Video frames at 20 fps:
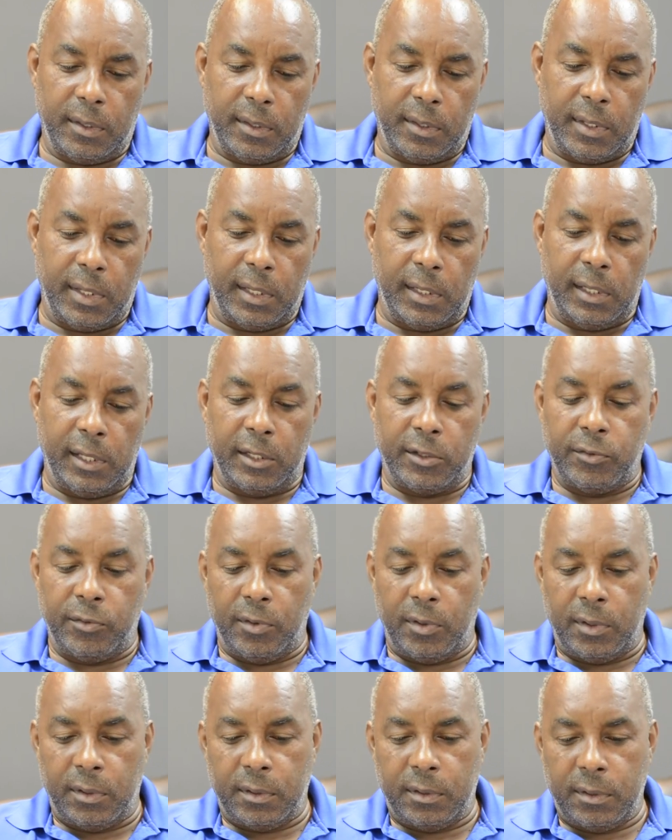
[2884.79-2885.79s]
Then later
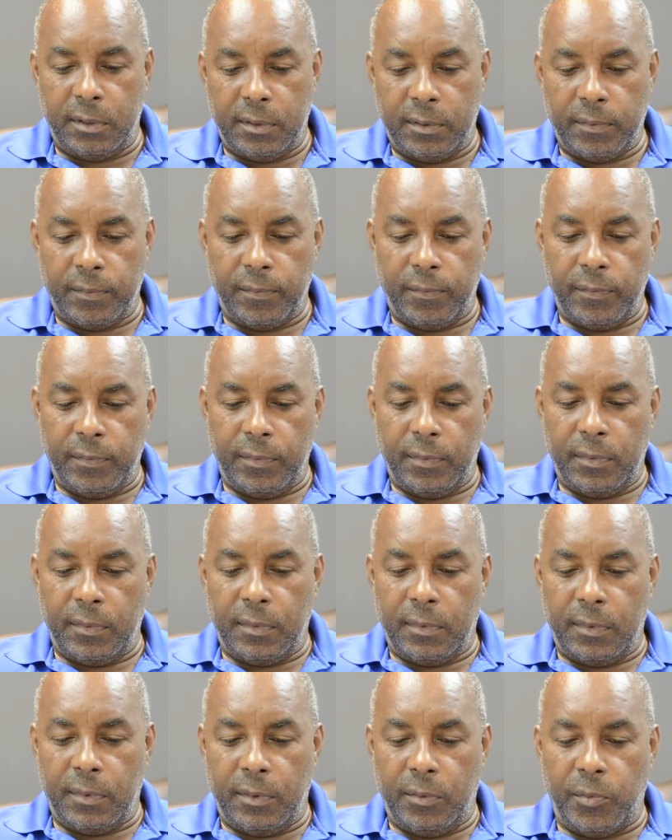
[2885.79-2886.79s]
on,
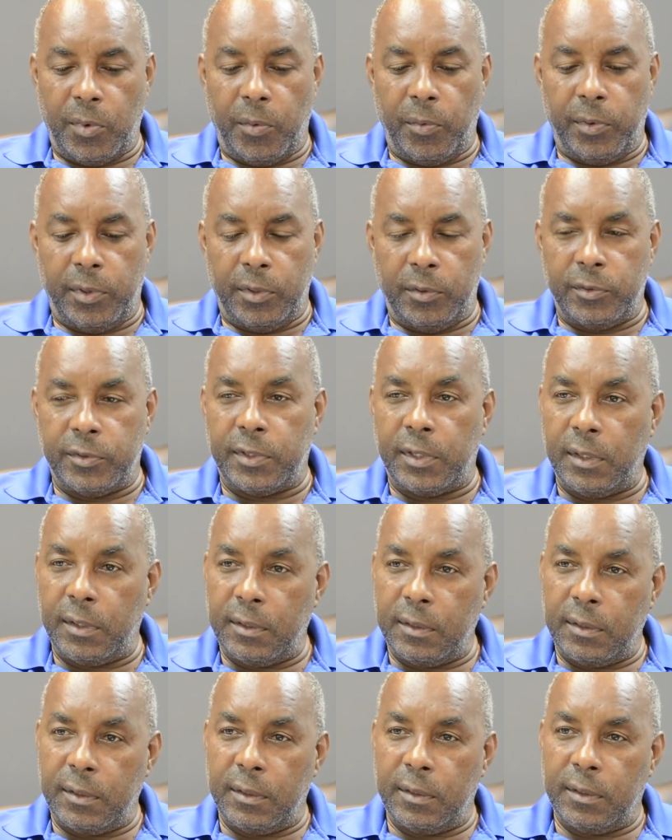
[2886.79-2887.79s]
when we were in New
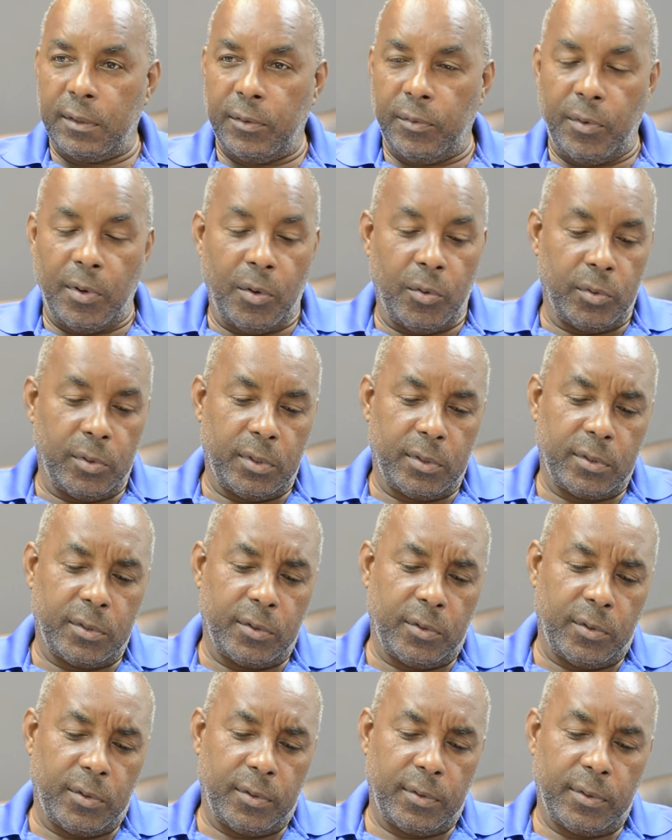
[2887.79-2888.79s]
Zealand, they were older,
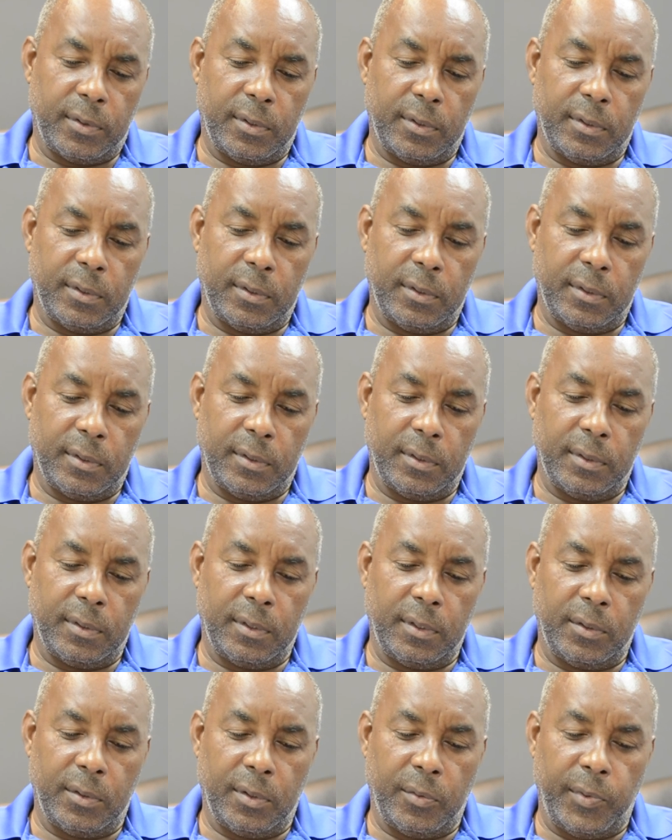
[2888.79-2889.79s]
so
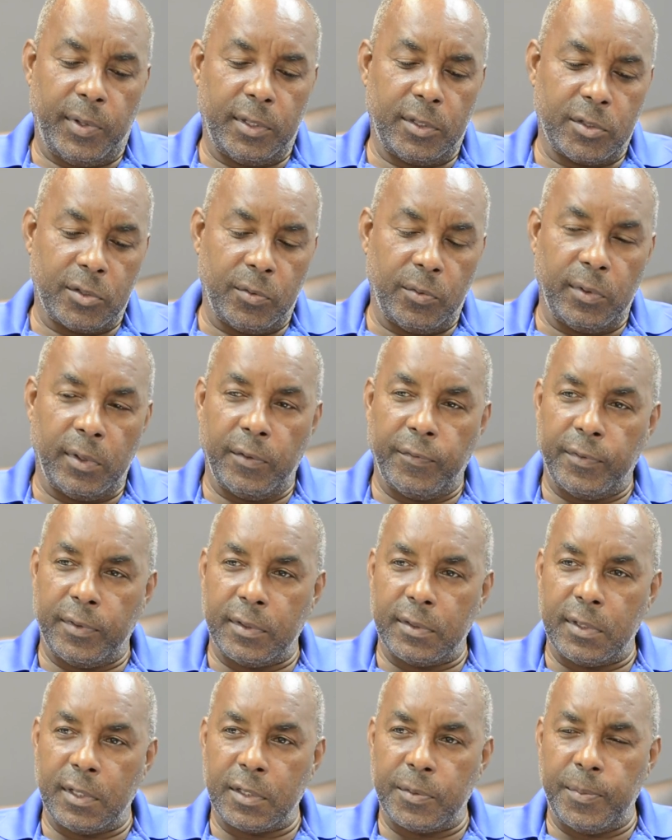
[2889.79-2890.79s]
you know, I went to school there for
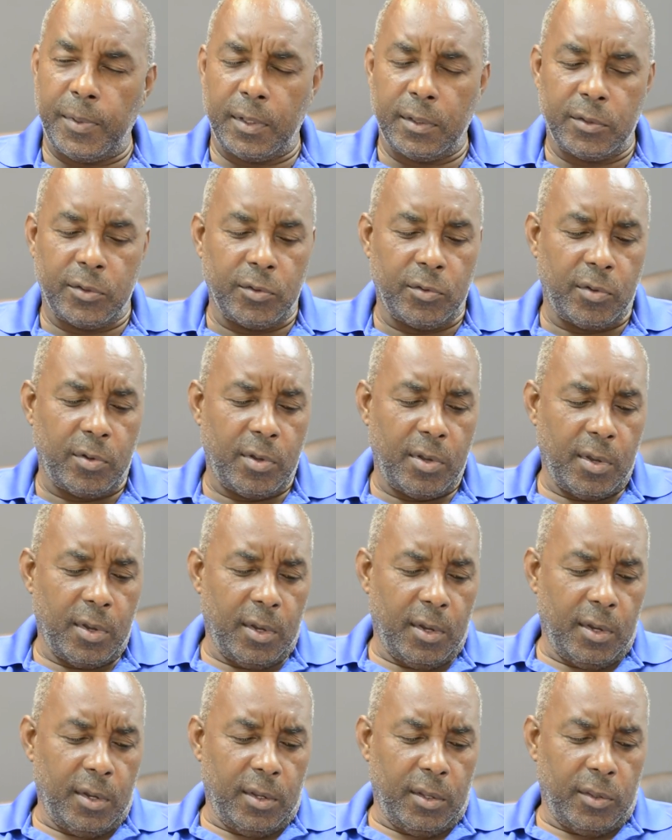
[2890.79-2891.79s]
the six months. So
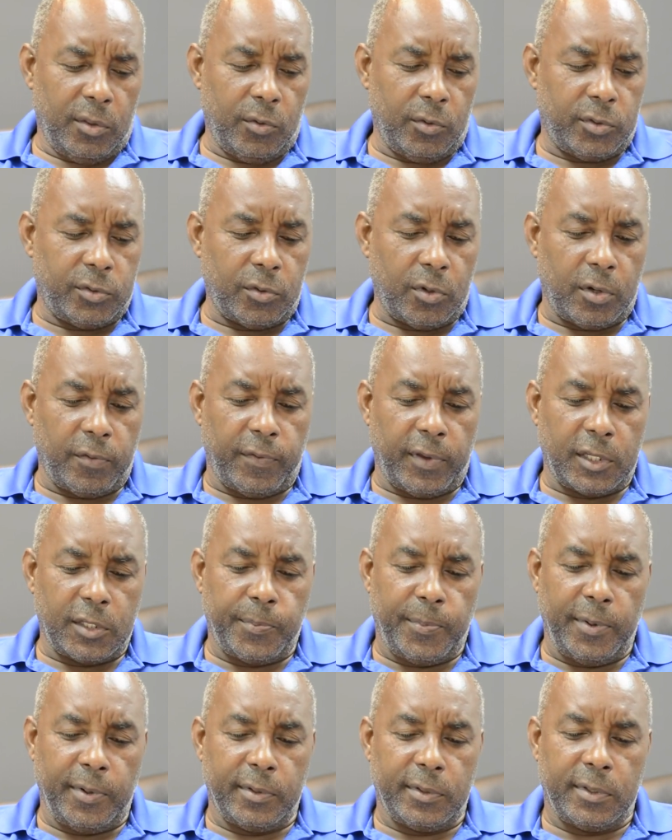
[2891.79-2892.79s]
those sort of
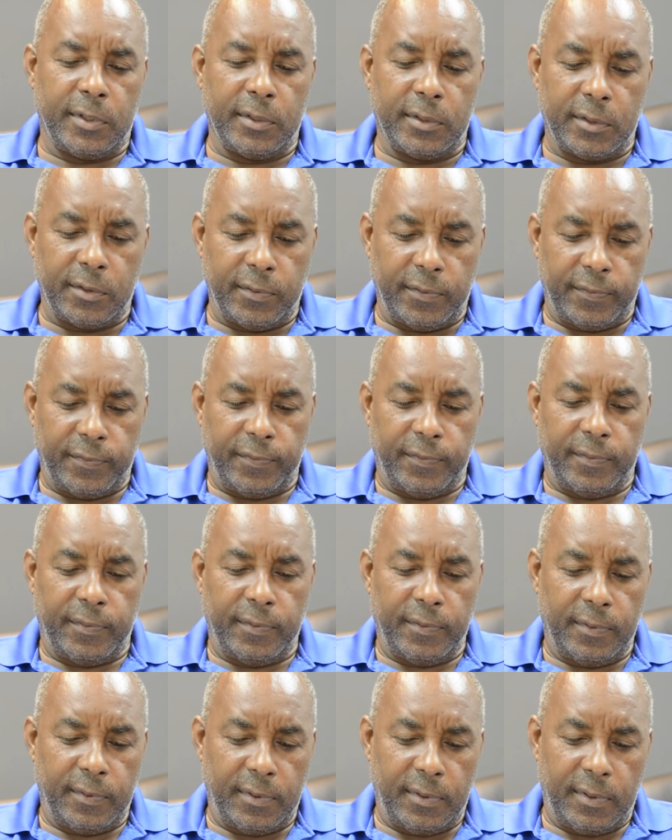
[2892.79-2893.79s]
experiences of
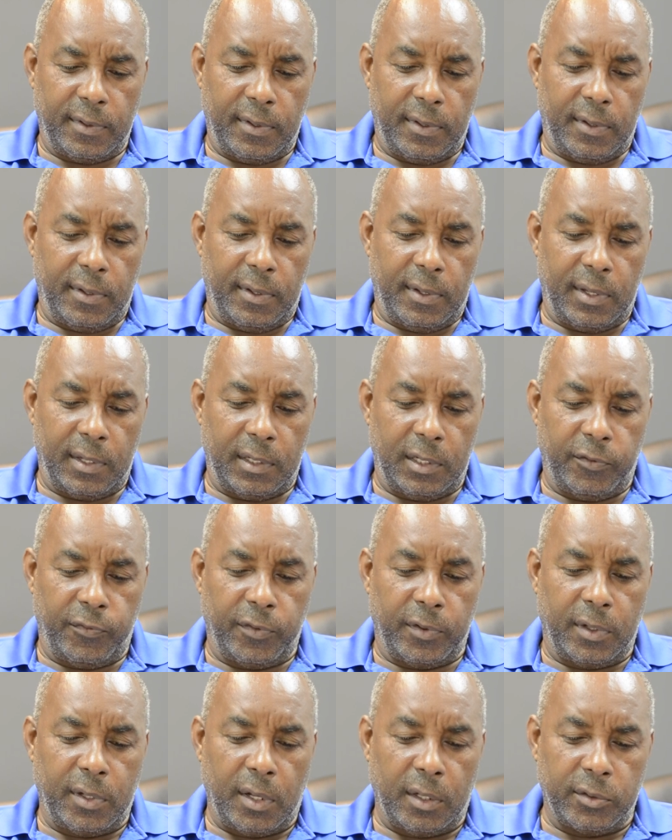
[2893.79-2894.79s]
and
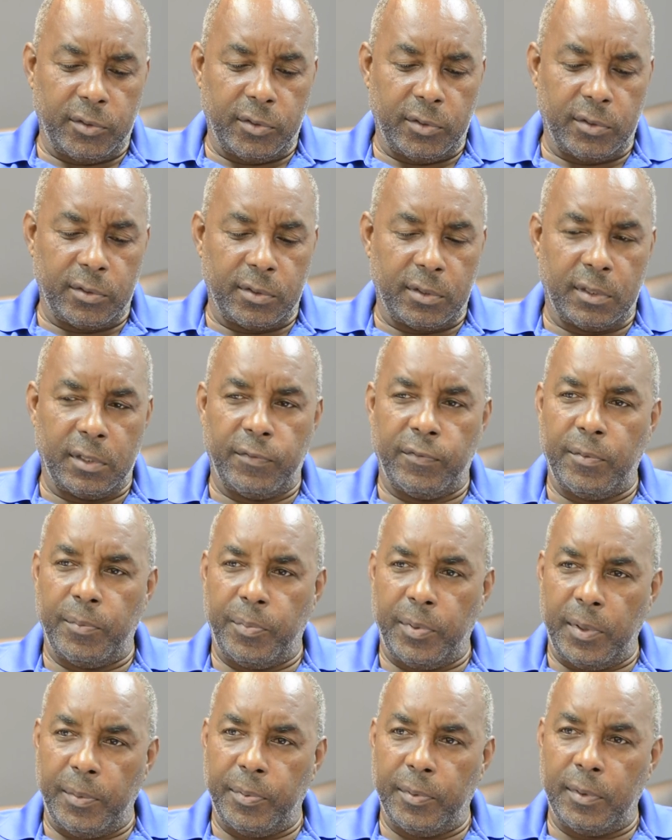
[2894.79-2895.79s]
different cultures and different
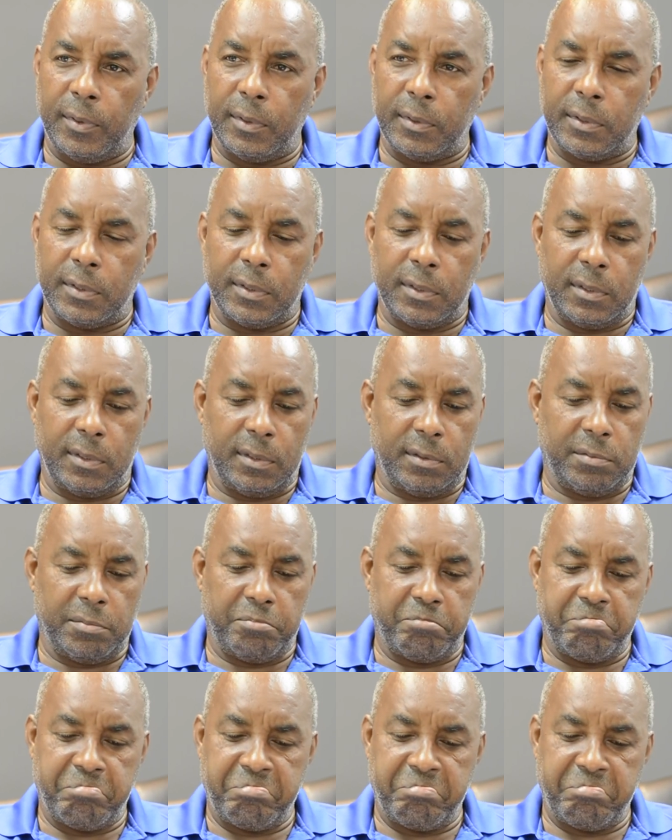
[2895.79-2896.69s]
peoples.